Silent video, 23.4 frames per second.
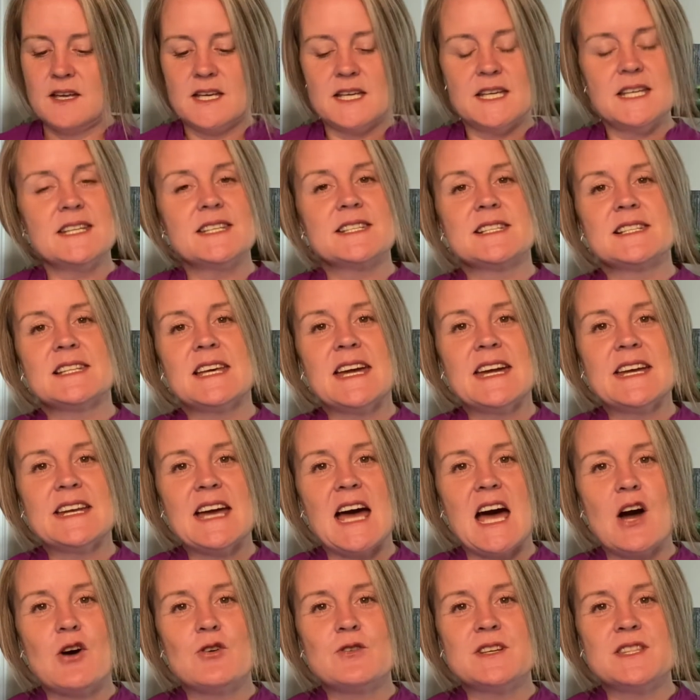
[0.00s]
is laid
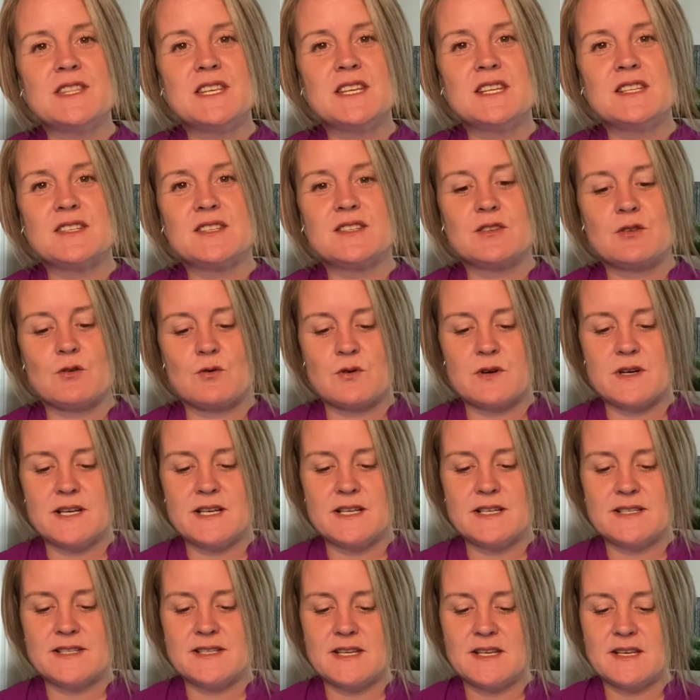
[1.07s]
out in these
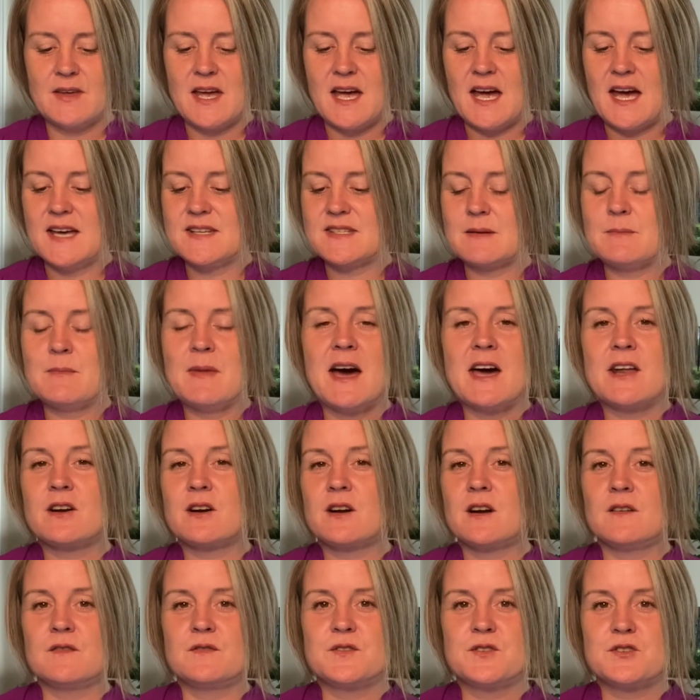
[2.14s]
stories as a matter
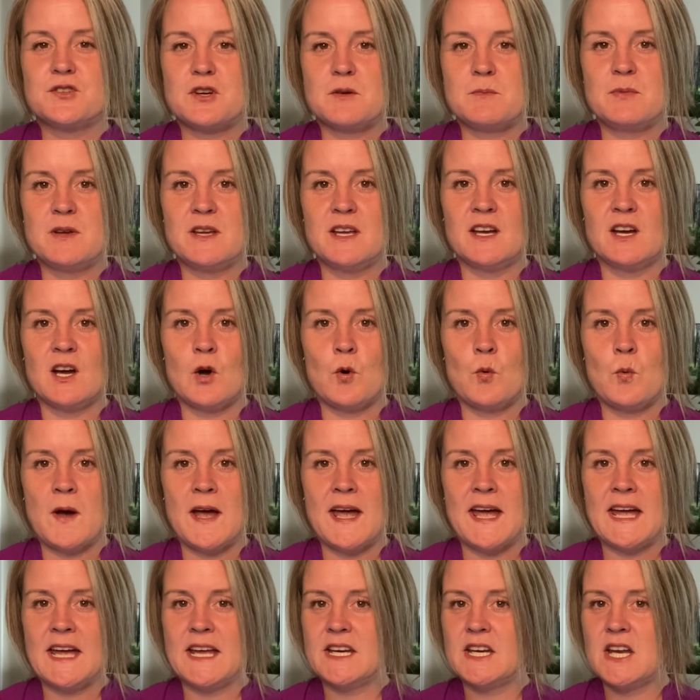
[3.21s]
of stripping
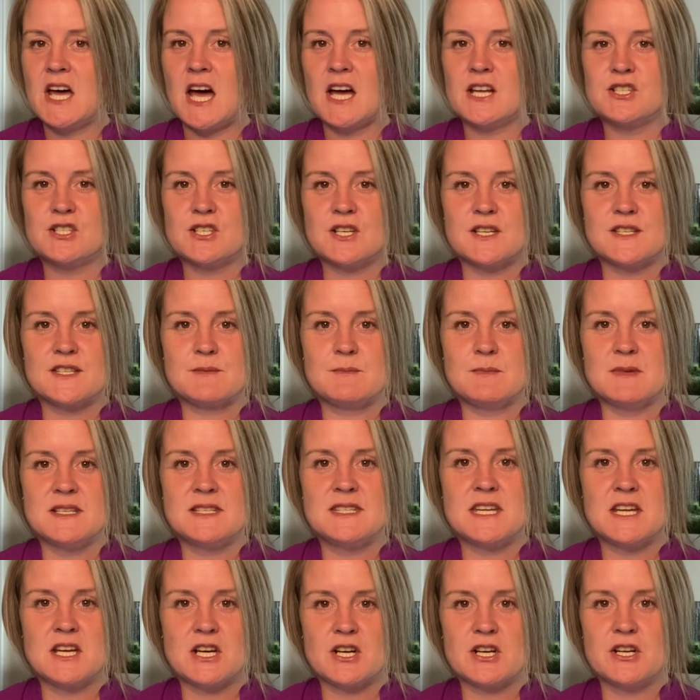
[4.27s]
away not just
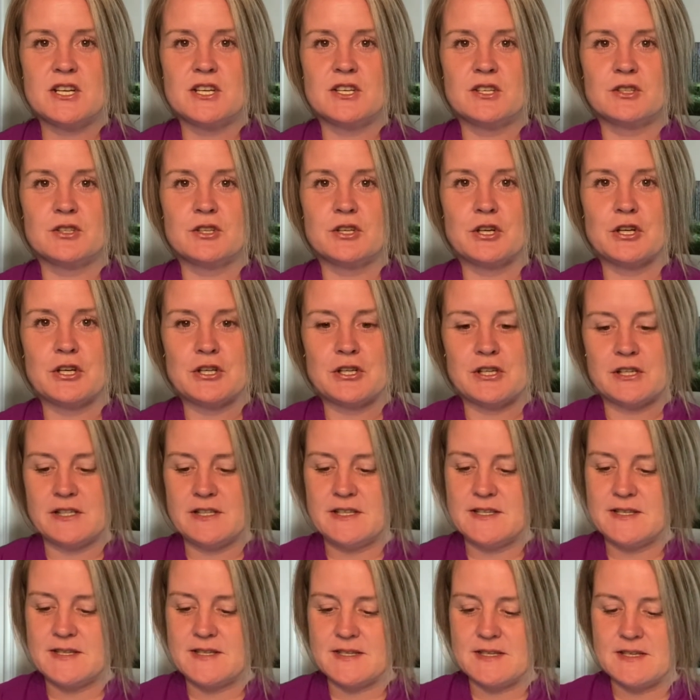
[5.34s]
material
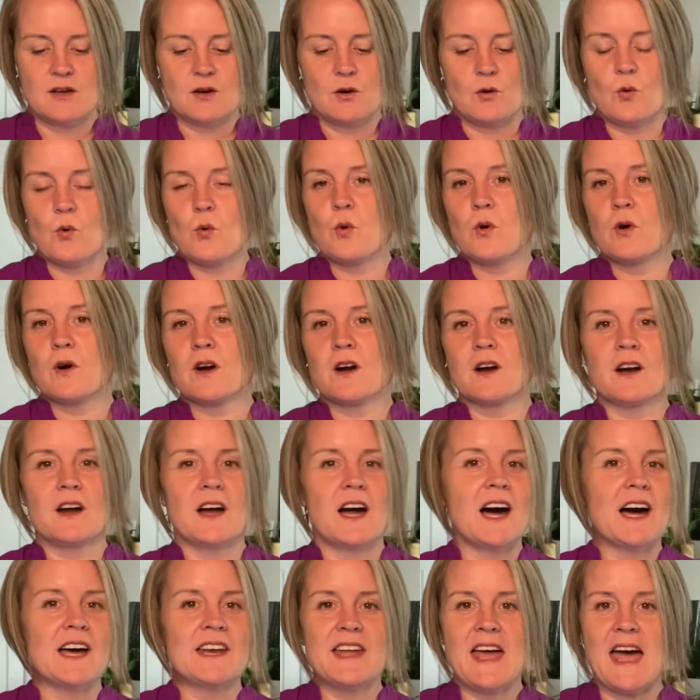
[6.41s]
goods or
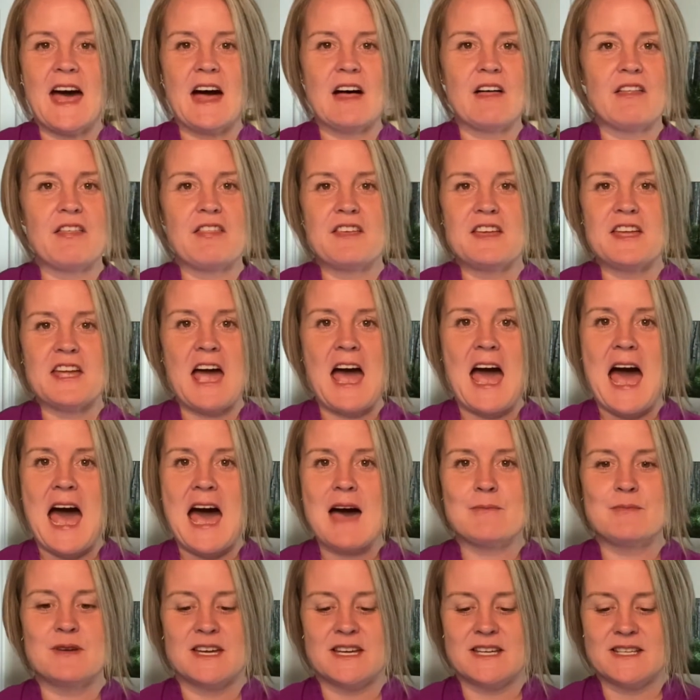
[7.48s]
unhealthy
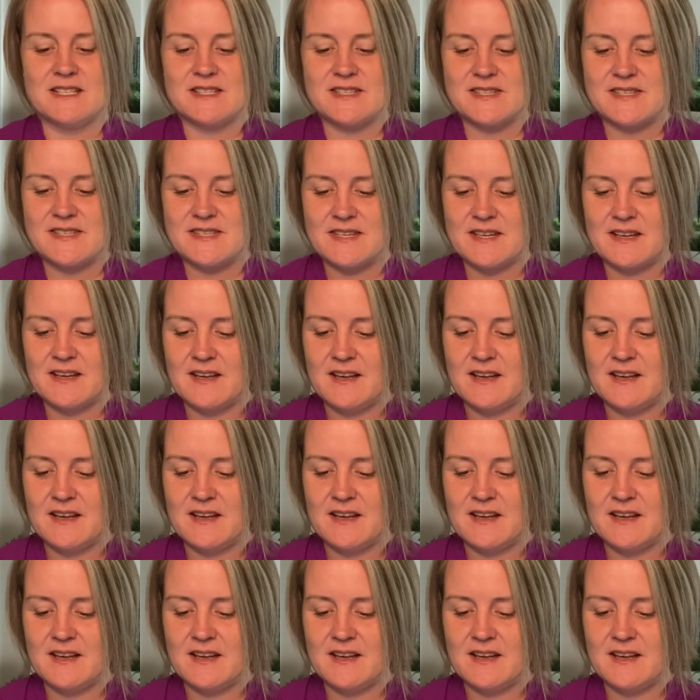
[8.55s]
habits,